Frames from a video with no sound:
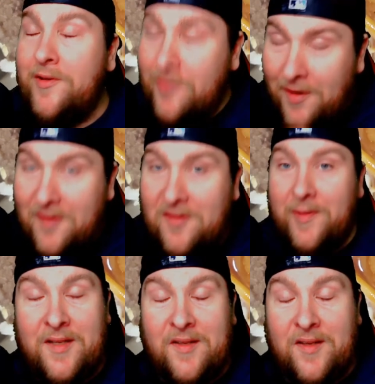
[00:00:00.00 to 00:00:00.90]
Trust
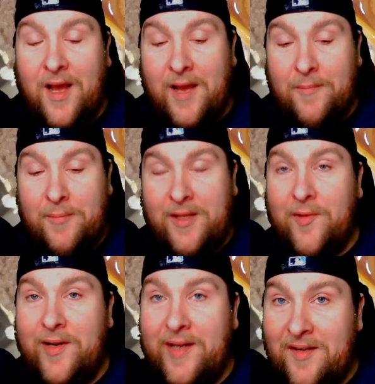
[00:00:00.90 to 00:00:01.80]
me. I put
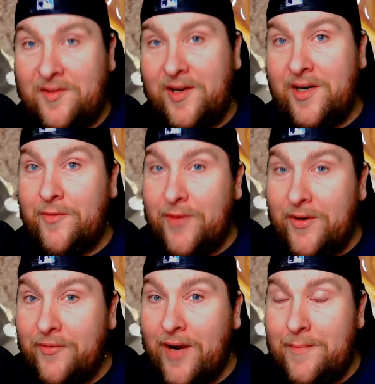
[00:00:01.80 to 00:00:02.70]
down a nice layer of
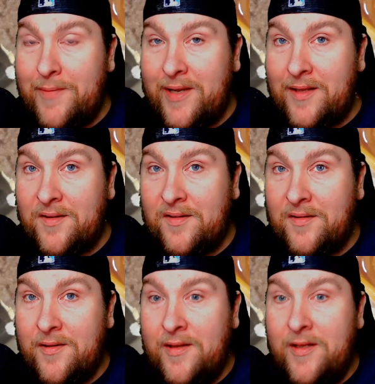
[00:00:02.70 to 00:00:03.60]
refried beans.
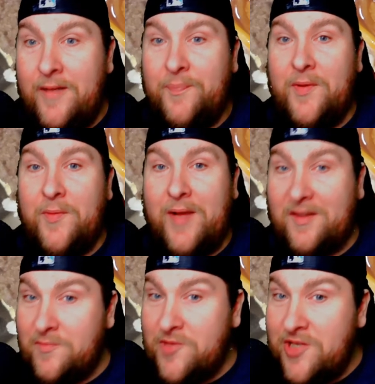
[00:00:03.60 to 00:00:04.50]
We had
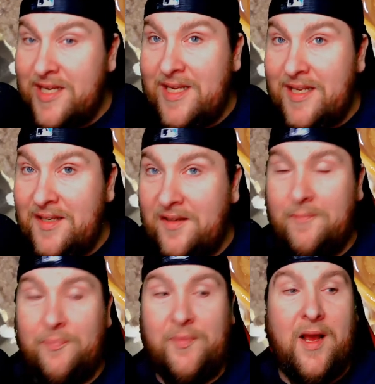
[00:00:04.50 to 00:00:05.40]
some cheese,
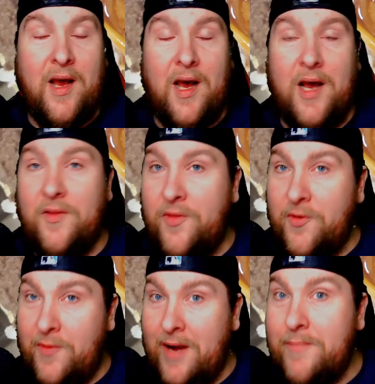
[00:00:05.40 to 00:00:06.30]
the
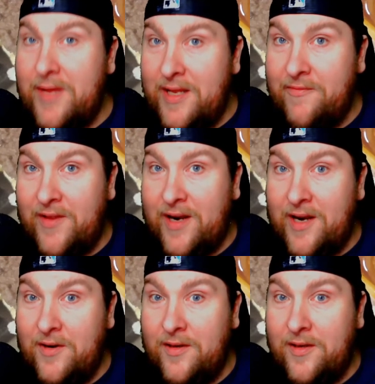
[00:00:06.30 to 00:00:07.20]
ground beef that I
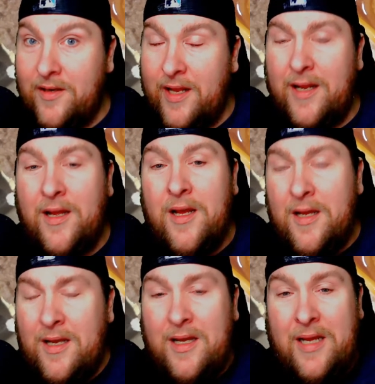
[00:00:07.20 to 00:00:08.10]
cooked, and
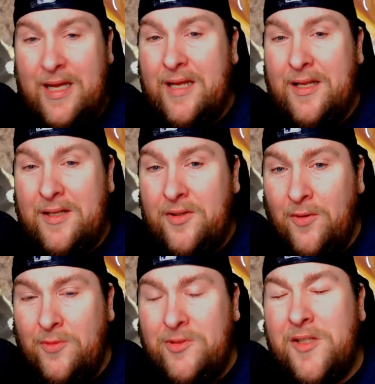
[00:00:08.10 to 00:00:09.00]

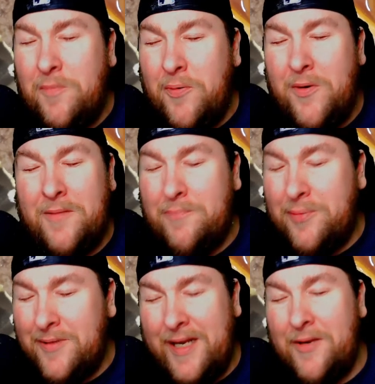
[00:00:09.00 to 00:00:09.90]
don't just put
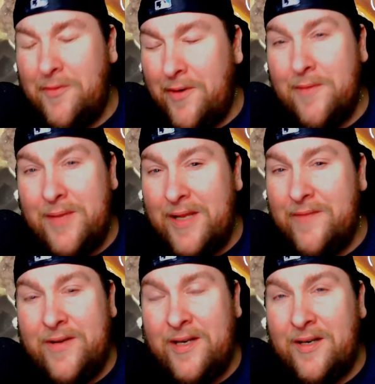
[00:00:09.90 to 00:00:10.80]
plain ground
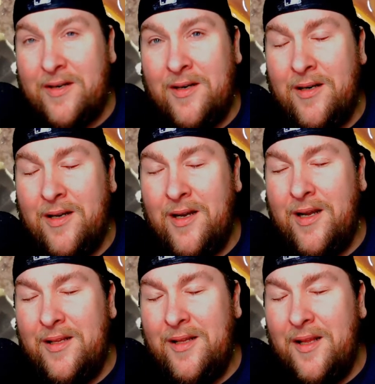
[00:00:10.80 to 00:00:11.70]
beef in here.
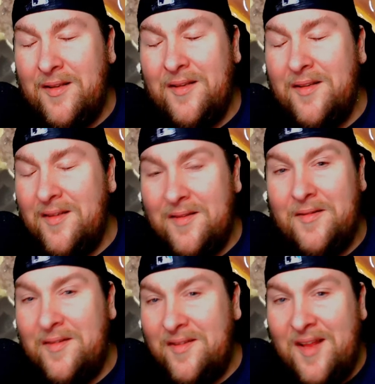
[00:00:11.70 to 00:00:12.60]

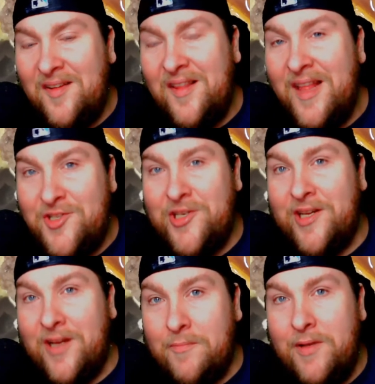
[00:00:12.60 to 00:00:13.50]
zest that
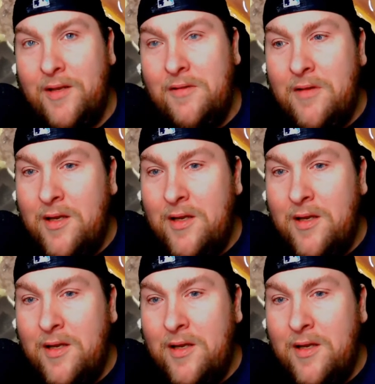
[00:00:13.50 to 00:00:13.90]
shit up, you know?